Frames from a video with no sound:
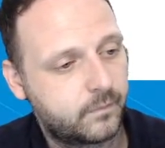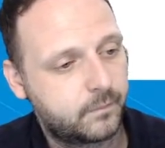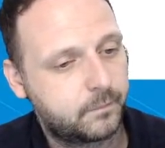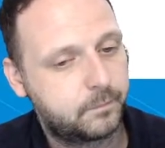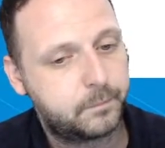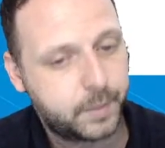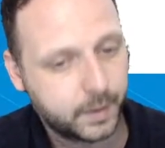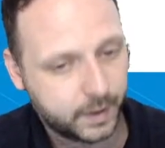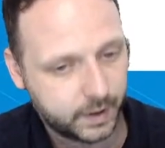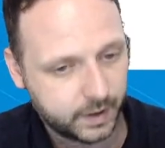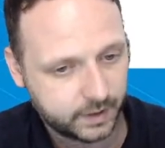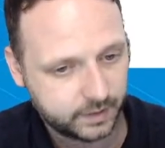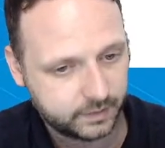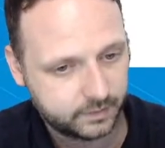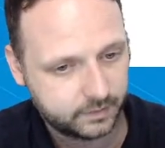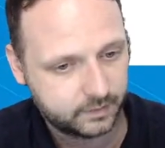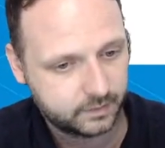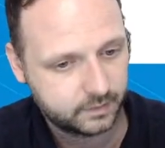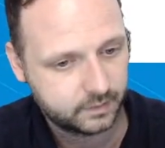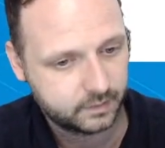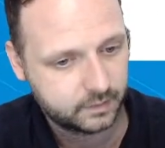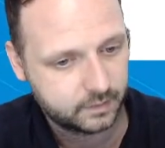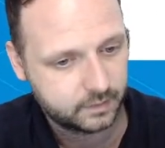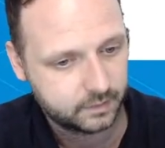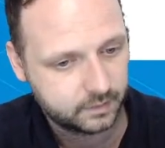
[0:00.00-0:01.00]
But,
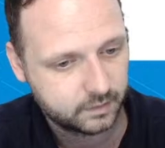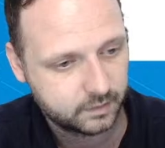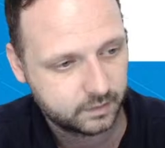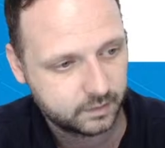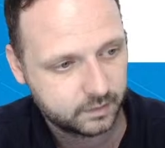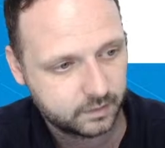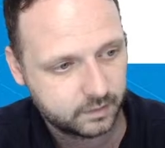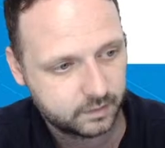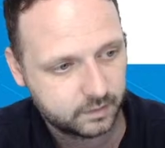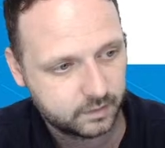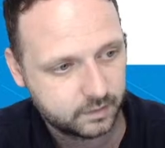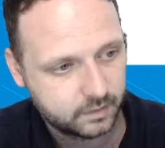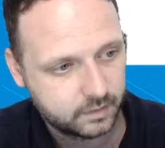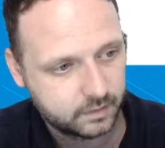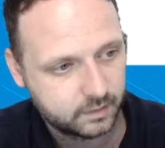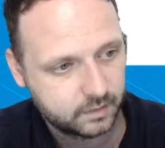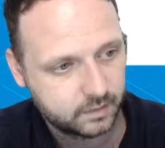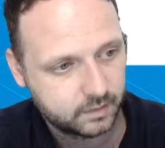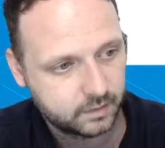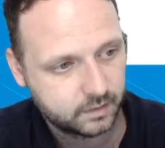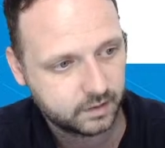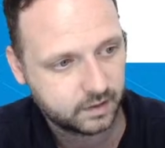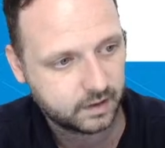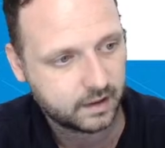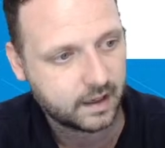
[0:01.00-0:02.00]

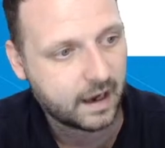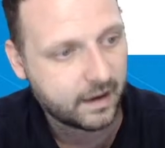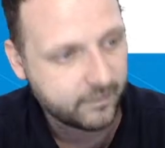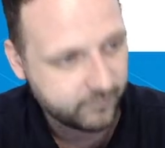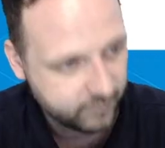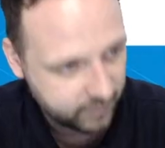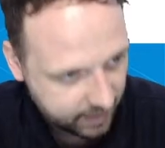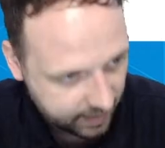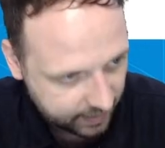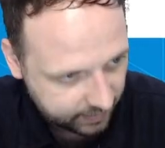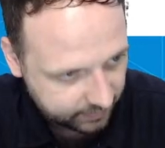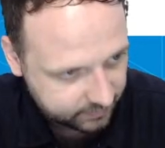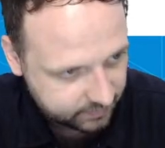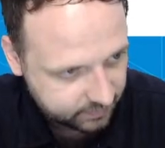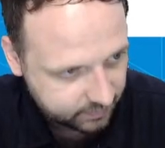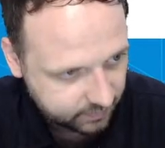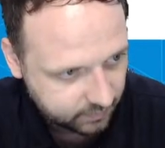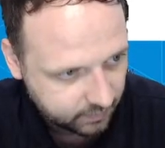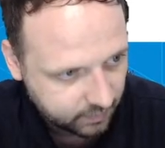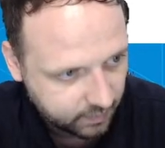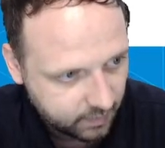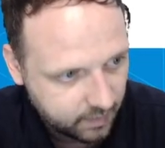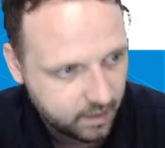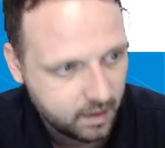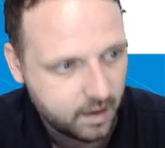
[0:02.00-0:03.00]
caveat,
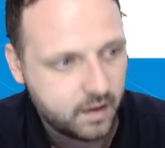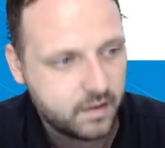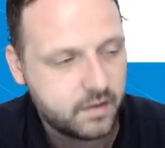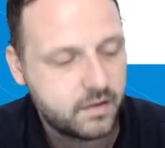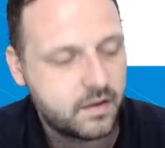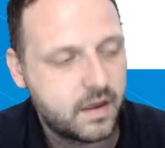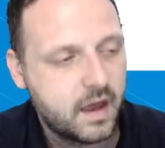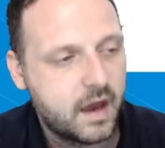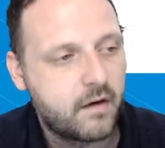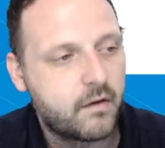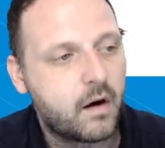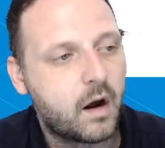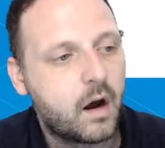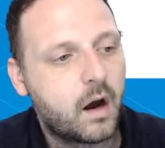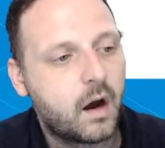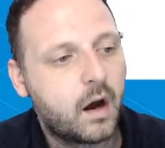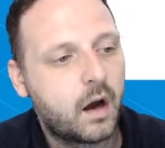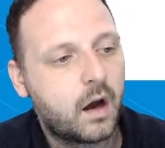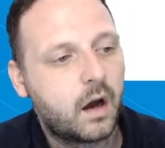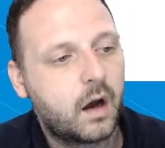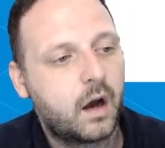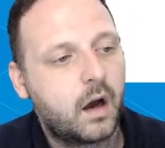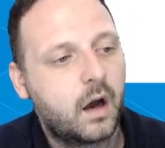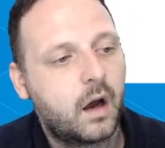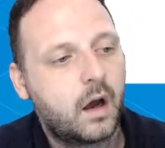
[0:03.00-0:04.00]
there
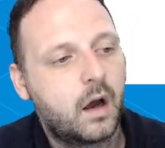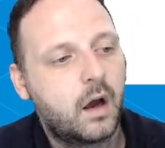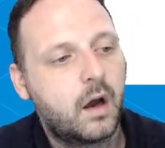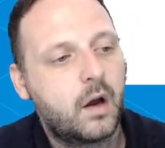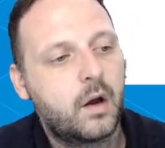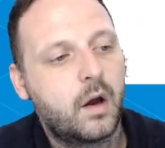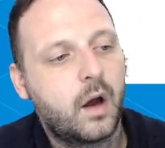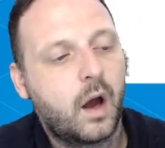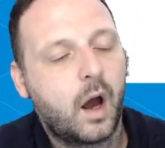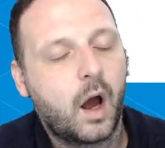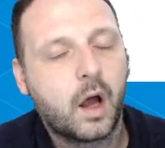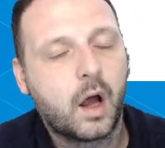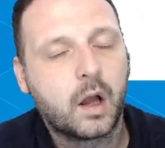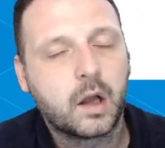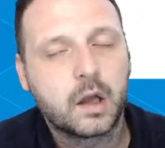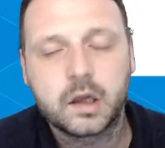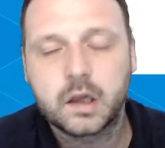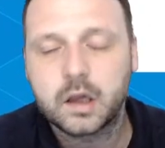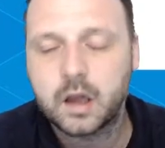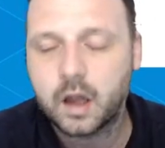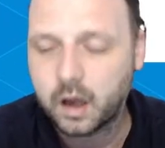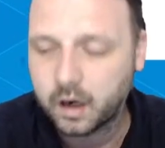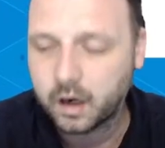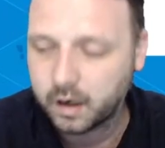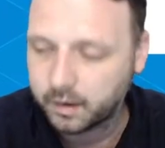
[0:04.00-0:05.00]
are a
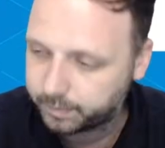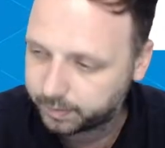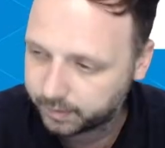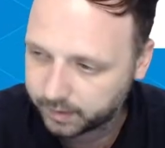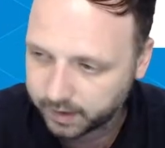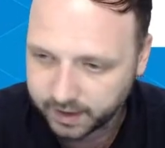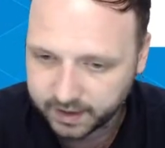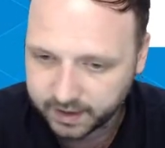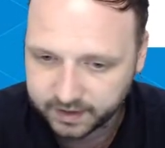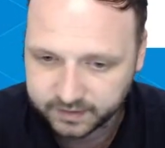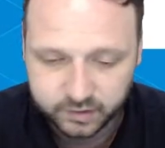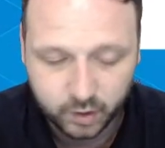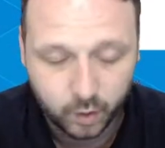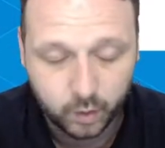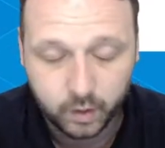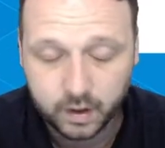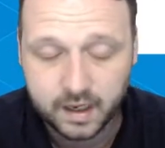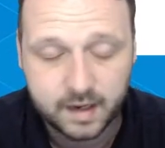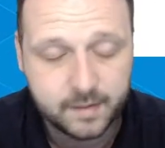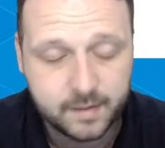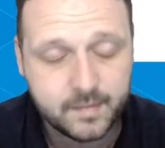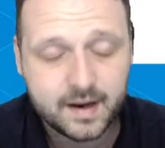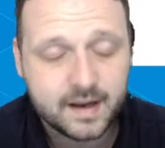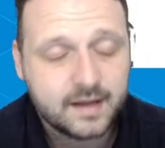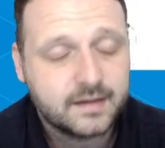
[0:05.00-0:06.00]
lot of players. So
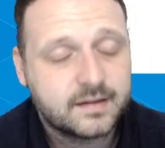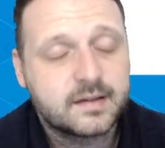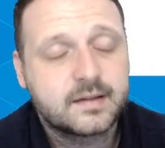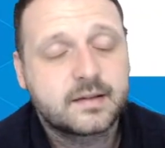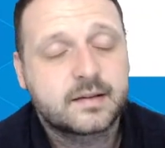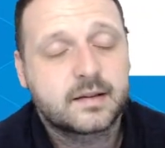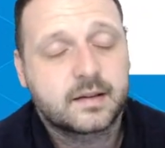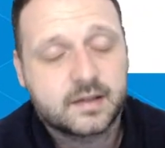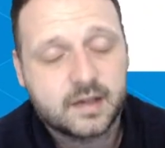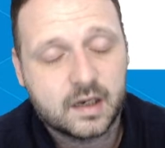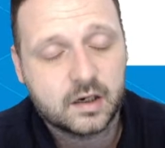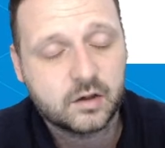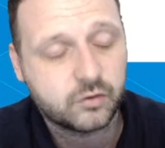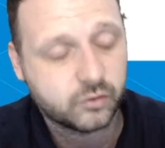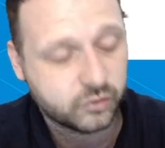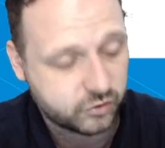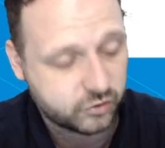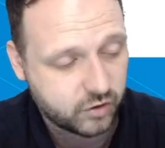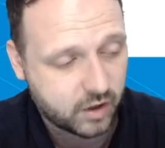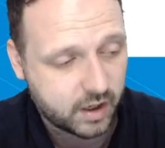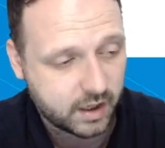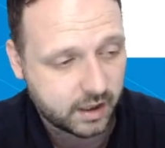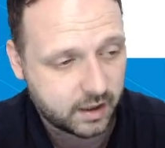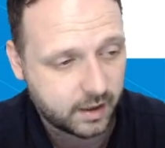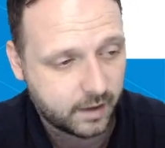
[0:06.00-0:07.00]
Jimenez is the central
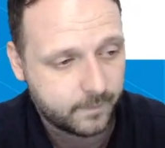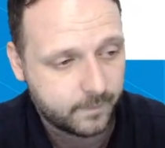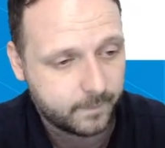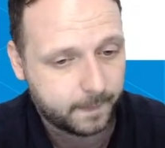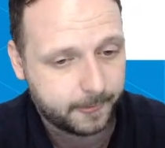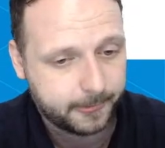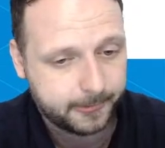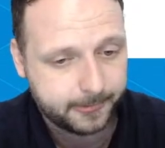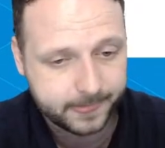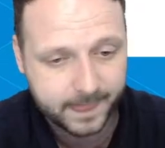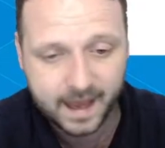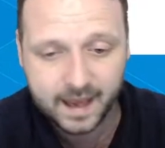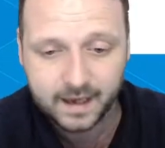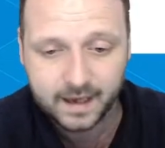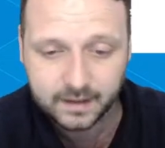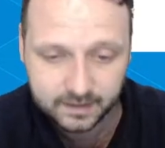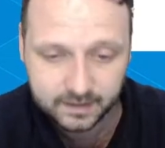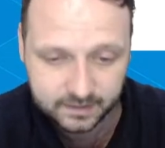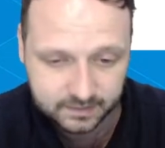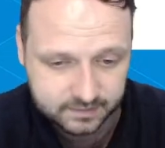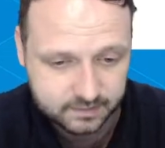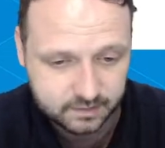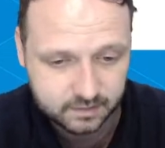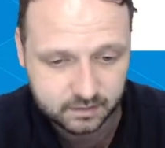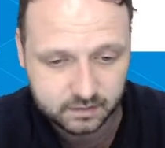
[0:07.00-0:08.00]
striker. That
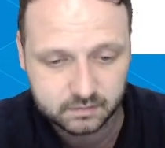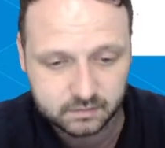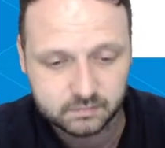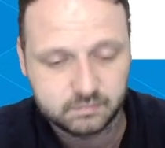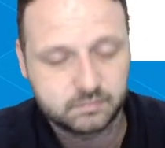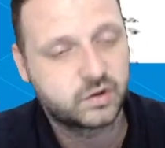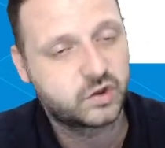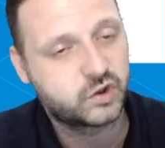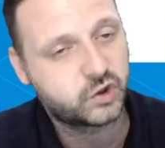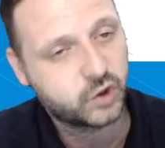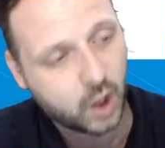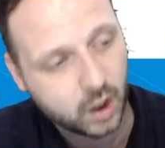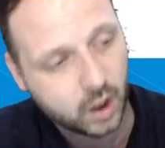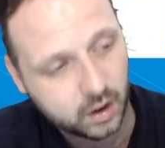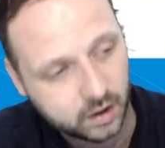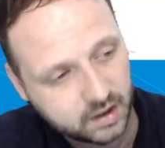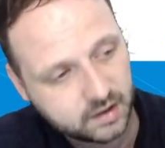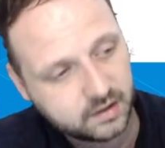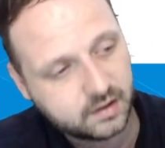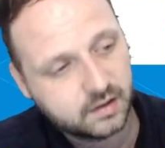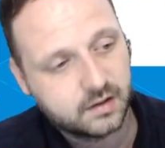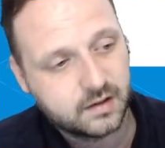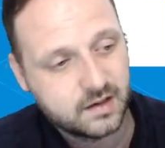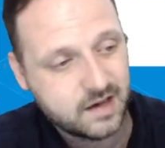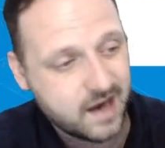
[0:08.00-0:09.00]
is
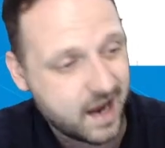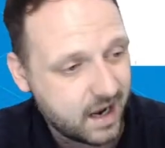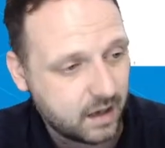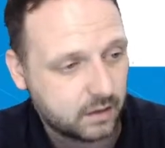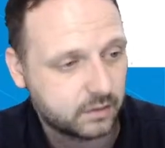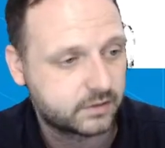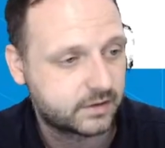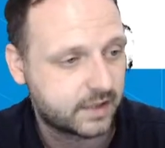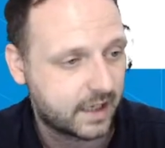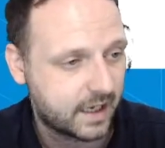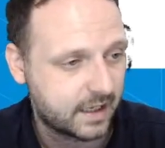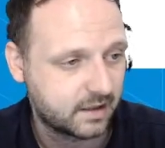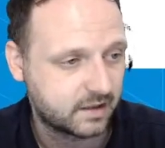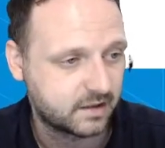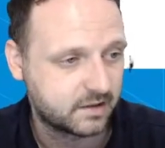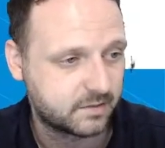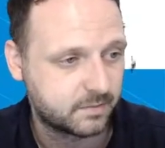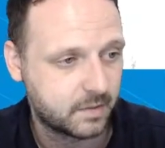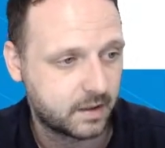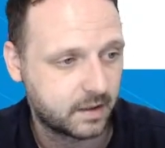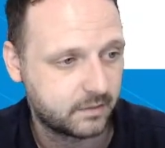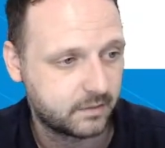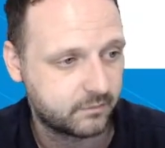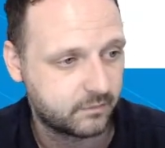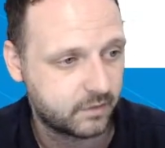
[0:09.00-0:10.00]
solid nailed
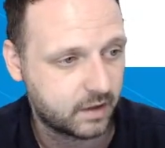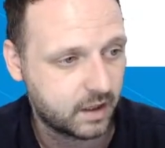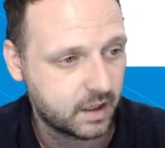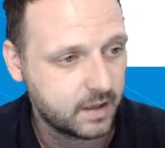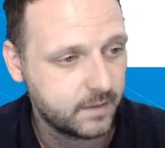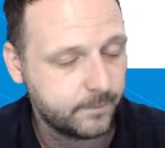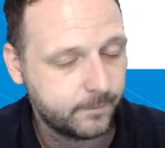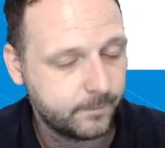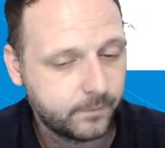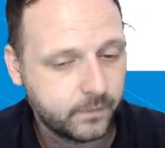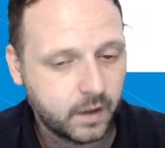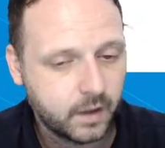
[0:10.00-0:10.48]
talisman, right?